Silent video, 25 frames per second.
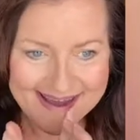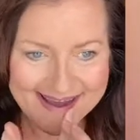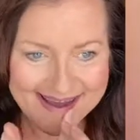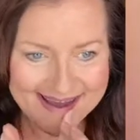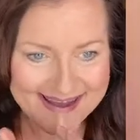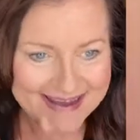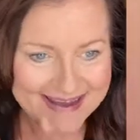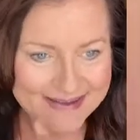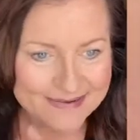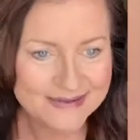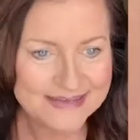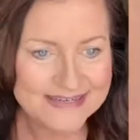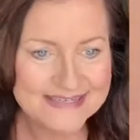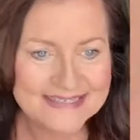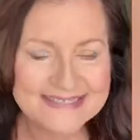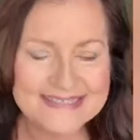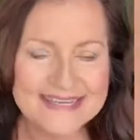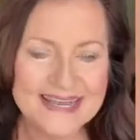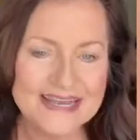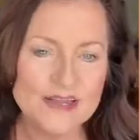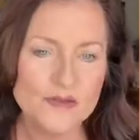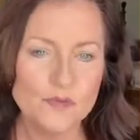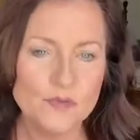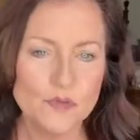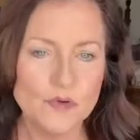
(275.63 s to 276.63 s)
I'm going to say
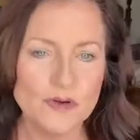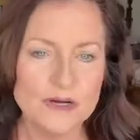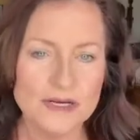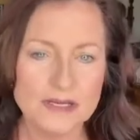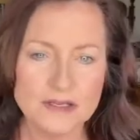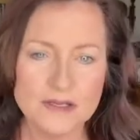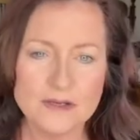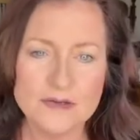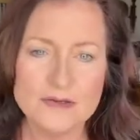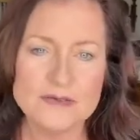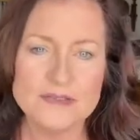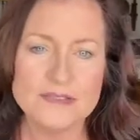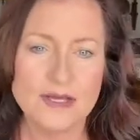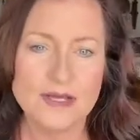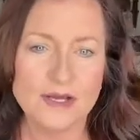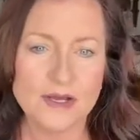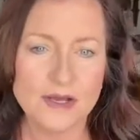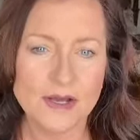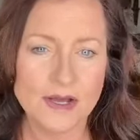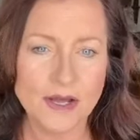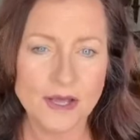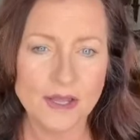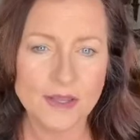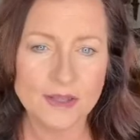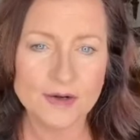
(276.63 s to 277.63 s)
you want to use a
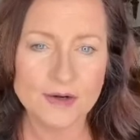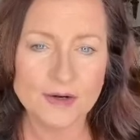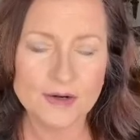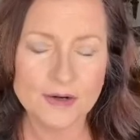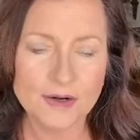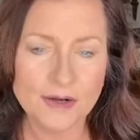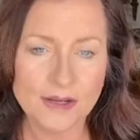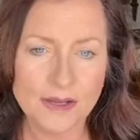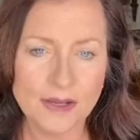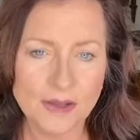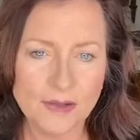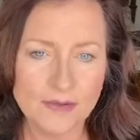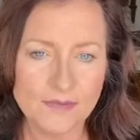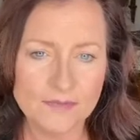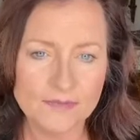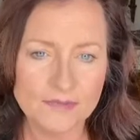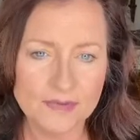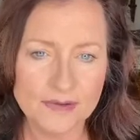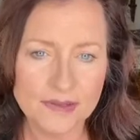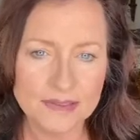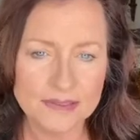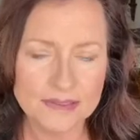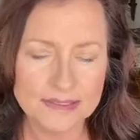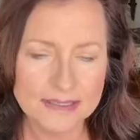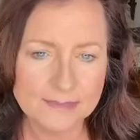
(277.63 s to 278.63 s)
color
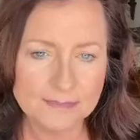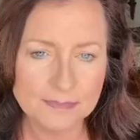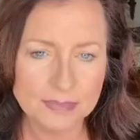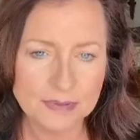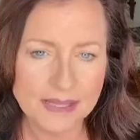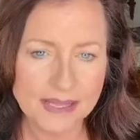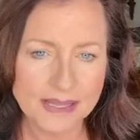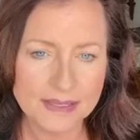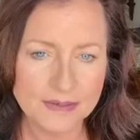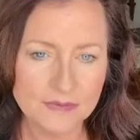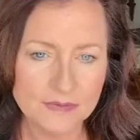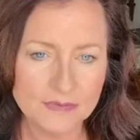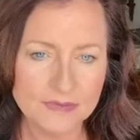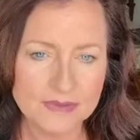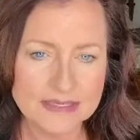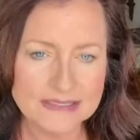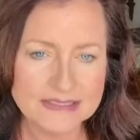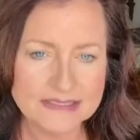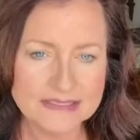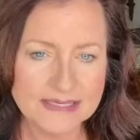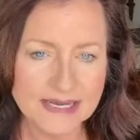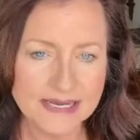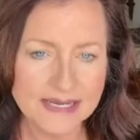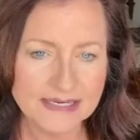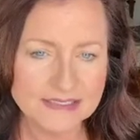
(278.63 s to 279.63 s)
of lip liner
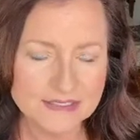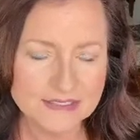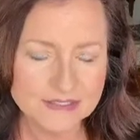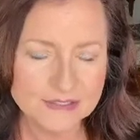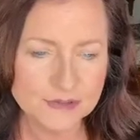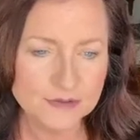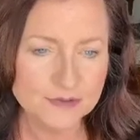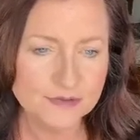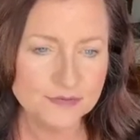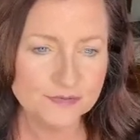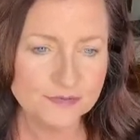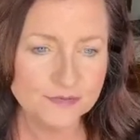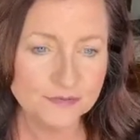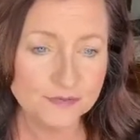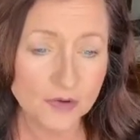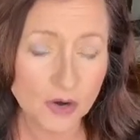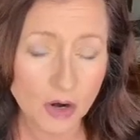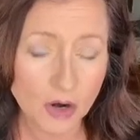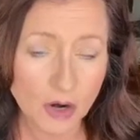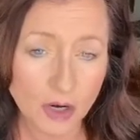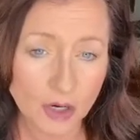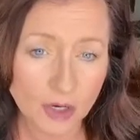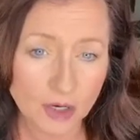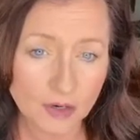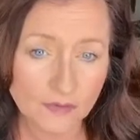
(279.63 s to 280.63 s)
that's not too
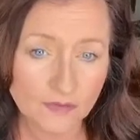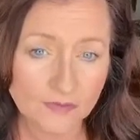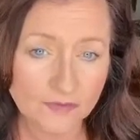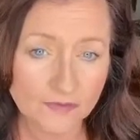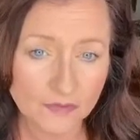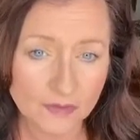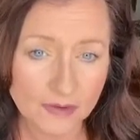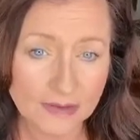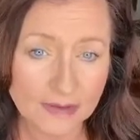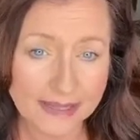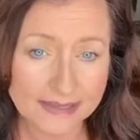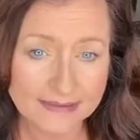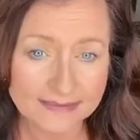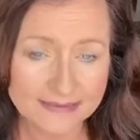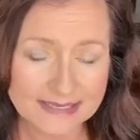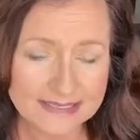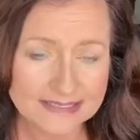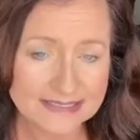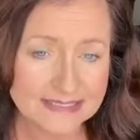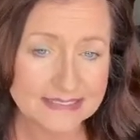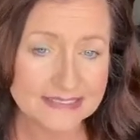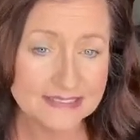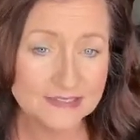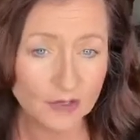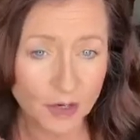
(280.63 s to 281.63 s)
far from, like this
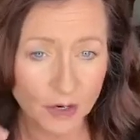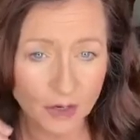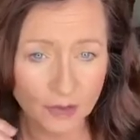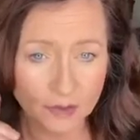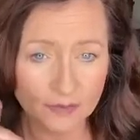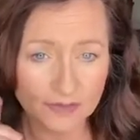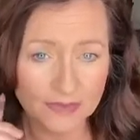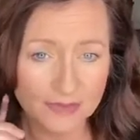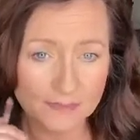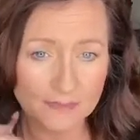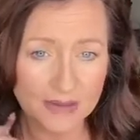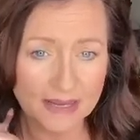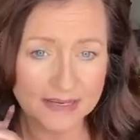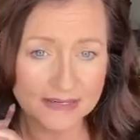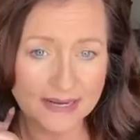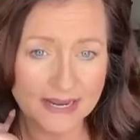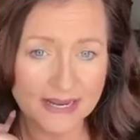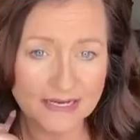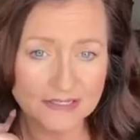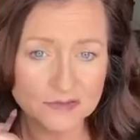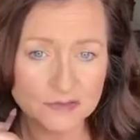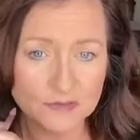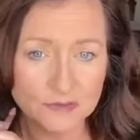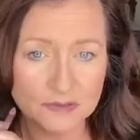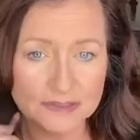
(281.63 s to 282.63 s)
is darker than my
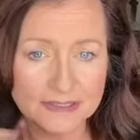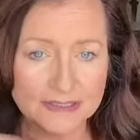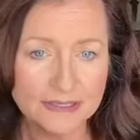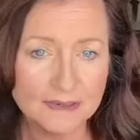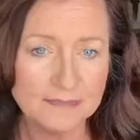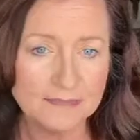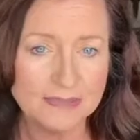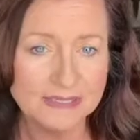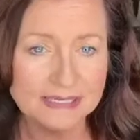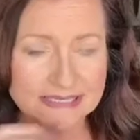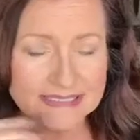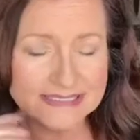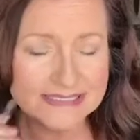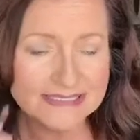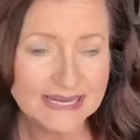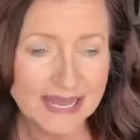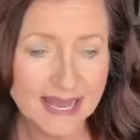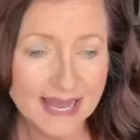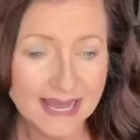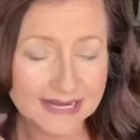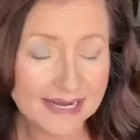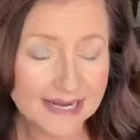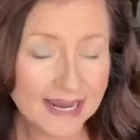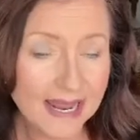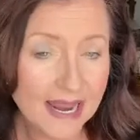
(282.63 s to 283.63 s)
natural lip, but it's
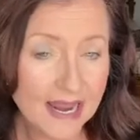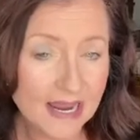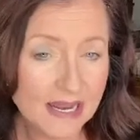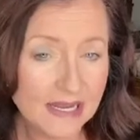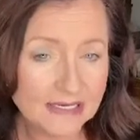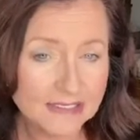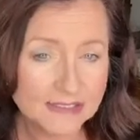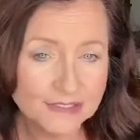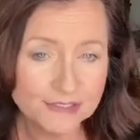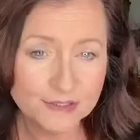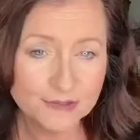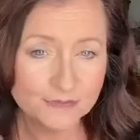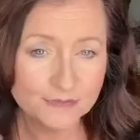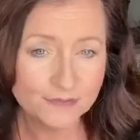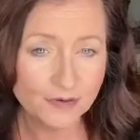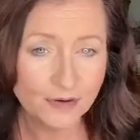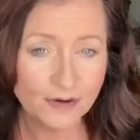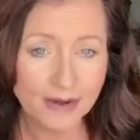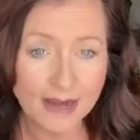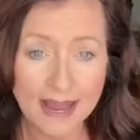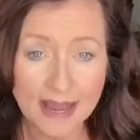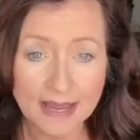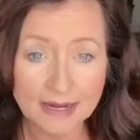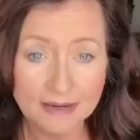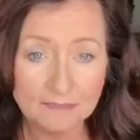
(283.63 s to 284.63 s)
not too far
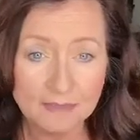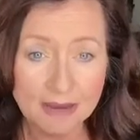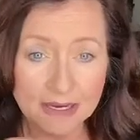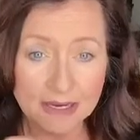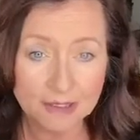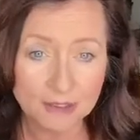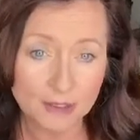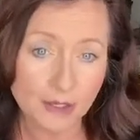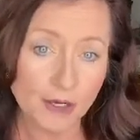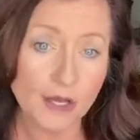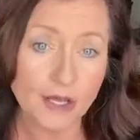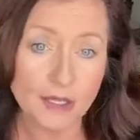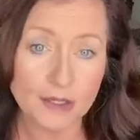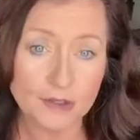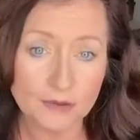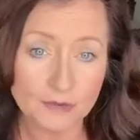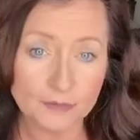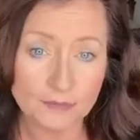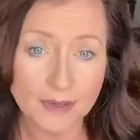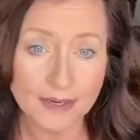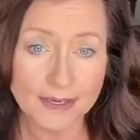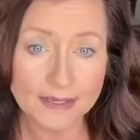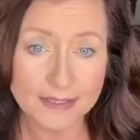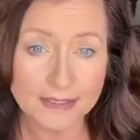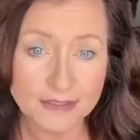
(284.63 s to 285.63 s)
out of my color
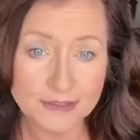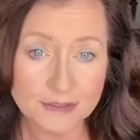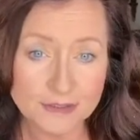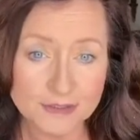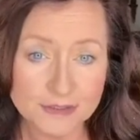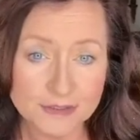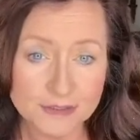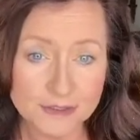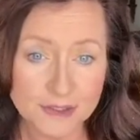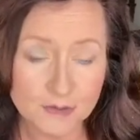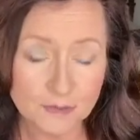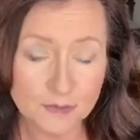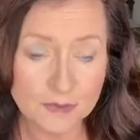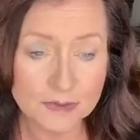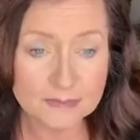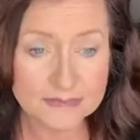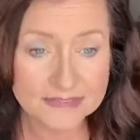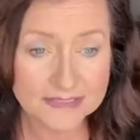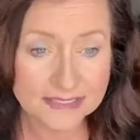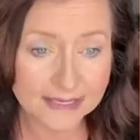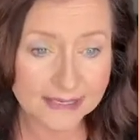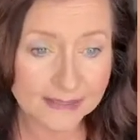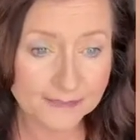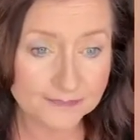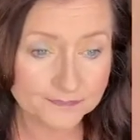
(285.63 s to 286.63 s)
range. You know what I'm
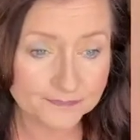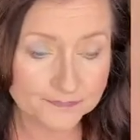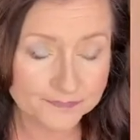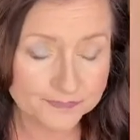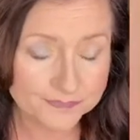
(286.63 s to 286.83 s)
saying?